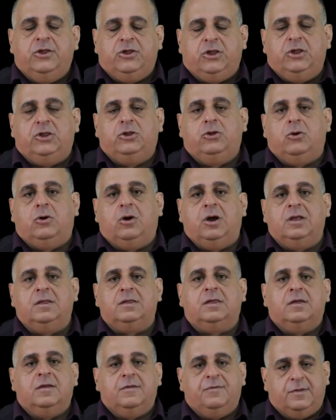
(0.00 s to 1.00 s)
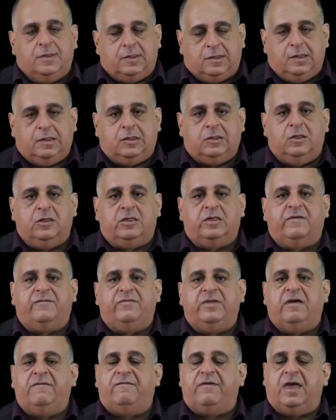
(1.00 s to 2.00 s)
she joined the Sisters
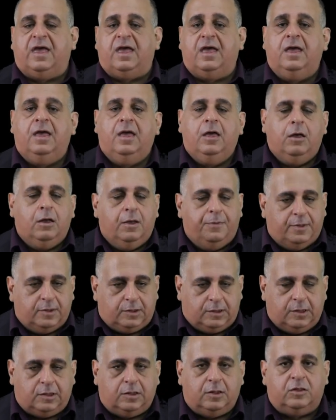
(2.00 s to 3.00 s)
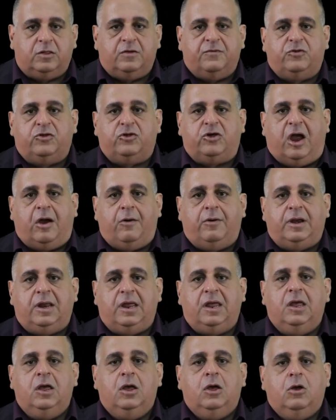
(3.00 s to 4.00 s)
of Nevers, the Sisters of
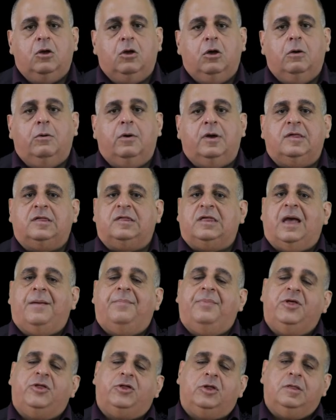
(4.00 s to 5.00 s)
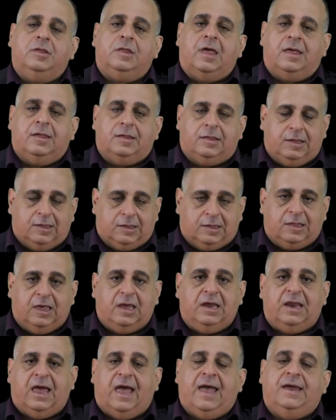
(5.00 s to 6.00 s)
Charity, who were established in
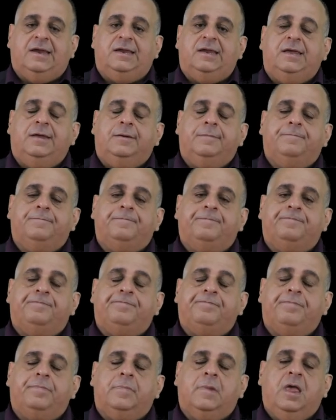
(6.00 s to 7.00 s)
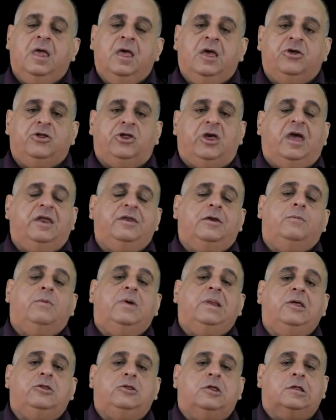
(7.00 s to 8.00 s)
1680. She entered
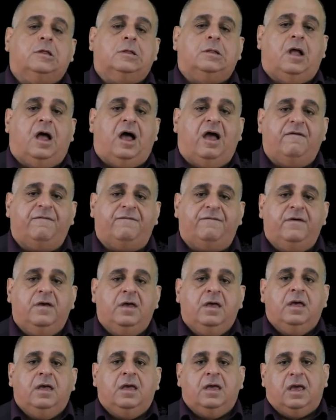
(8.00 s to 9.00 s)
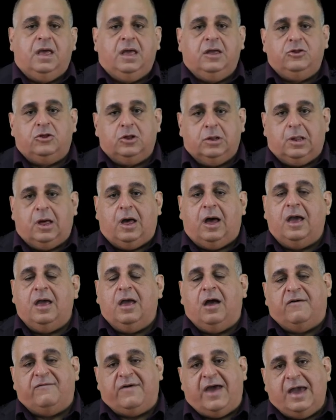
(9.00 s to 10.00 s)
religious life in July
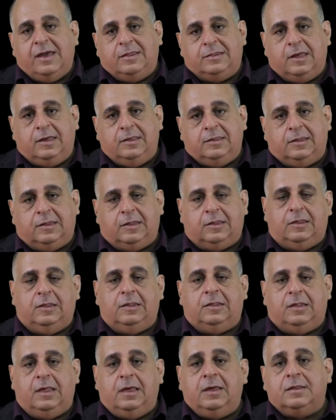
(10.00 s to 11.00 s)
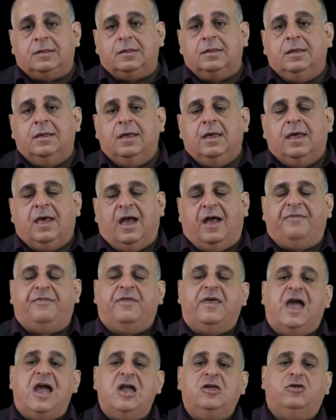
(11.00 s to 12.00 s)
of 1866
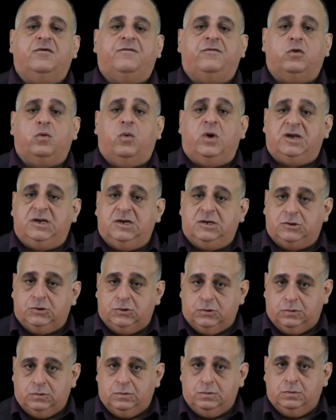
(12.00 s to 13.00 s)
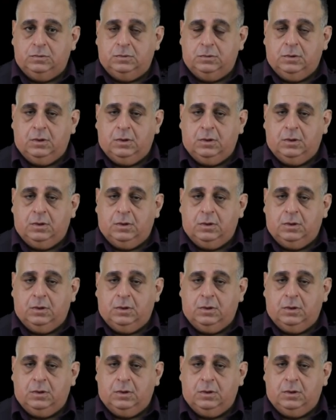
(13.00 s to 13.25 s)
at the age of 22